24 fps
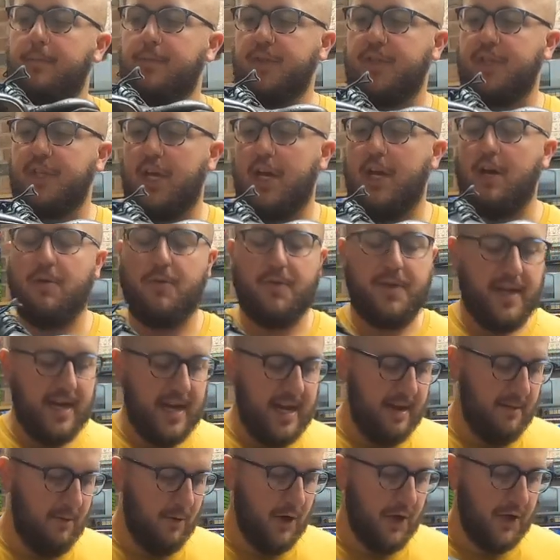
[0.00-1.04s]
So
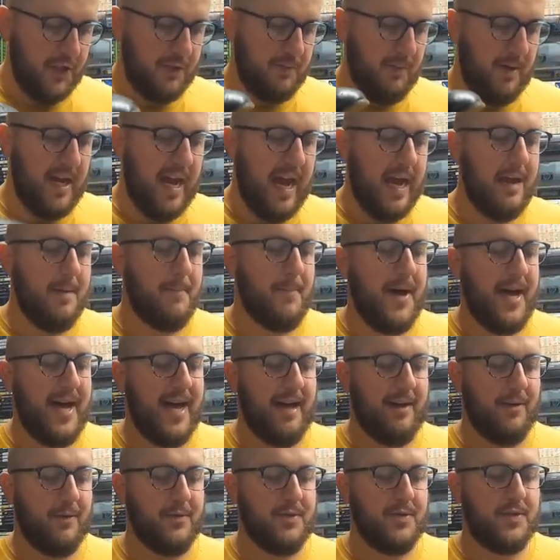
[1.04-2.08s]
they cost me
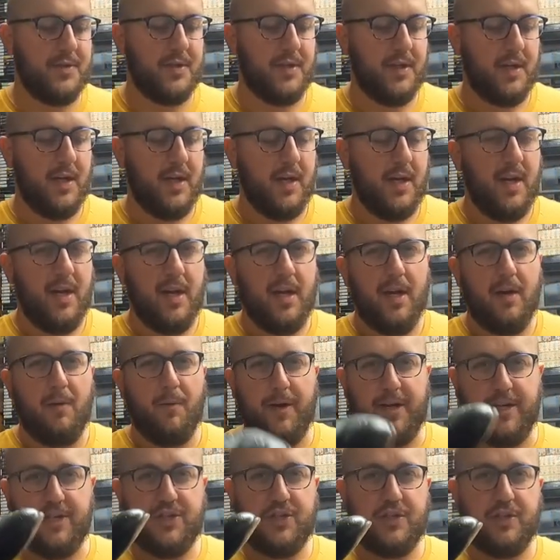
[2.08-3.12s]
£8,
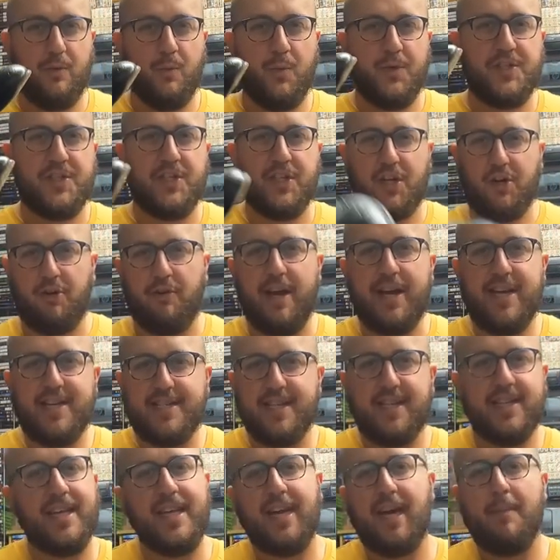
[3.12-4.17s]
which was the
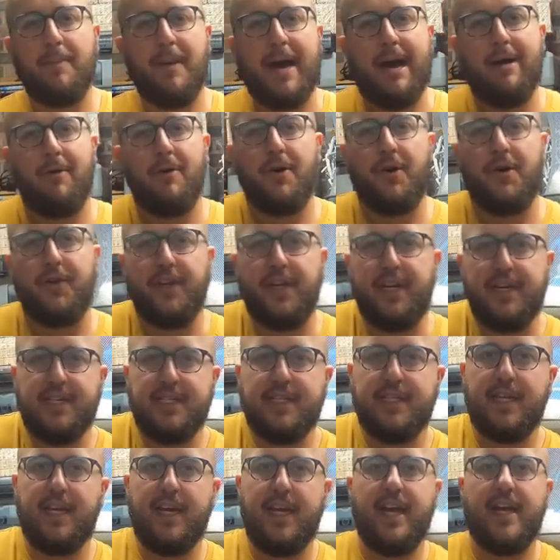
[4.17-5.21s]
crazy thing about all
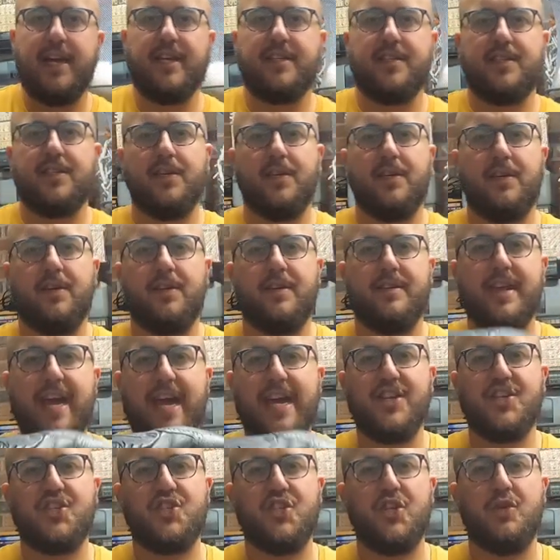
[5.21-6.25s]
this, is
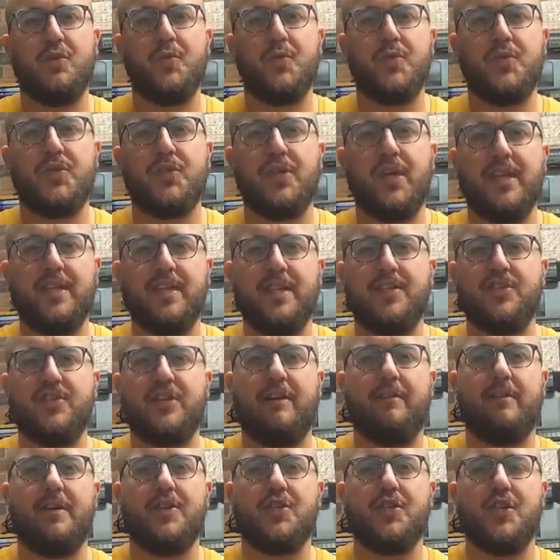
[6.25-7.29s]
next shoes in this
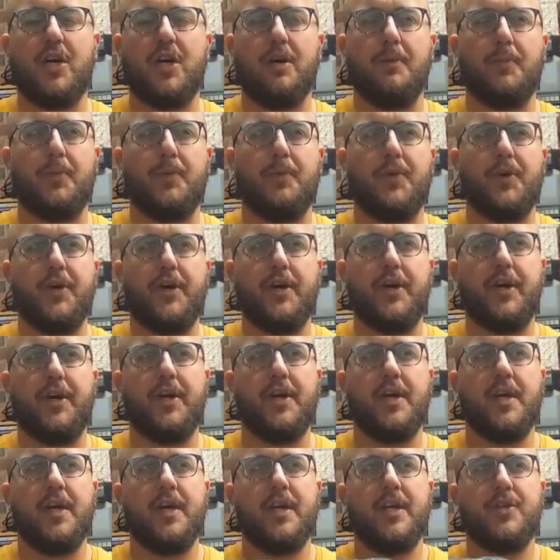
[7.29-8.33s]
charity shop
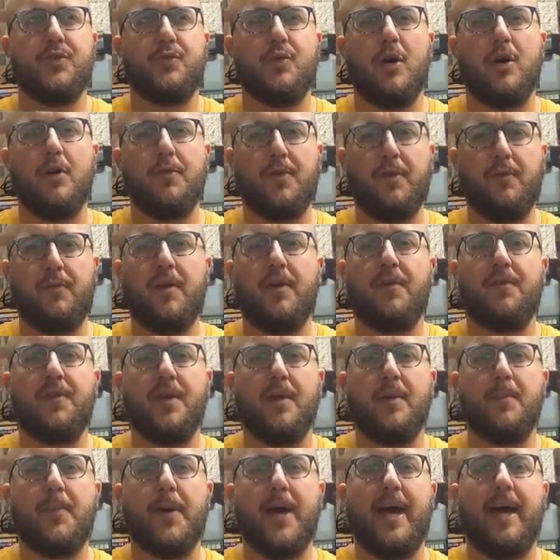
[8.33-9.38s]
were £12 to
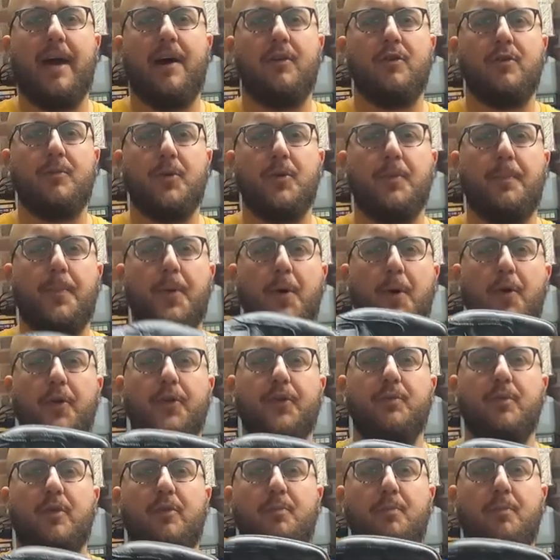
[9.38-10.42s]
£15, but Paul
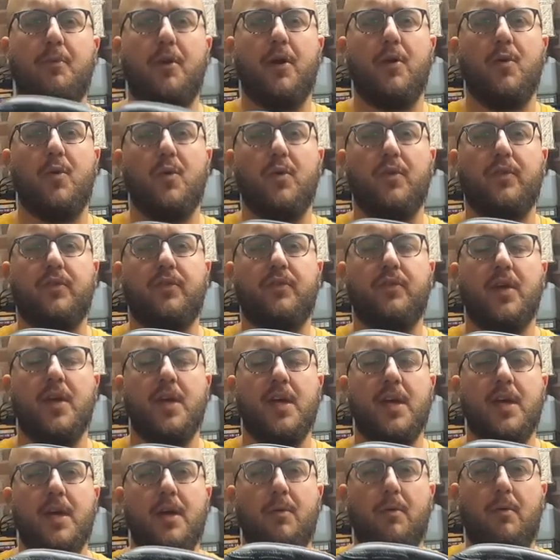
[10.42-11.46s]
Smith brogues
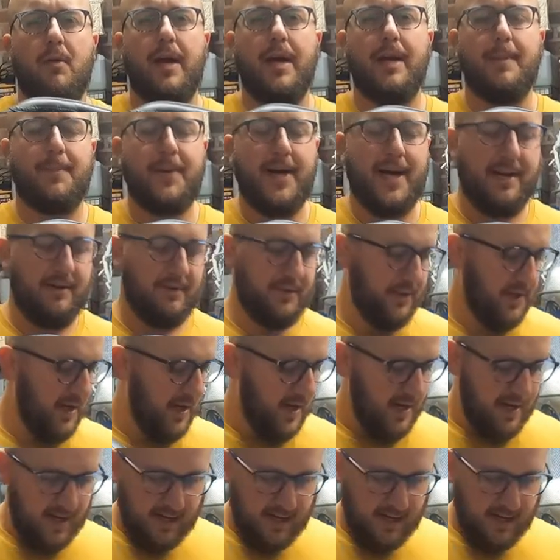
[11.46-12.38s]
were £8.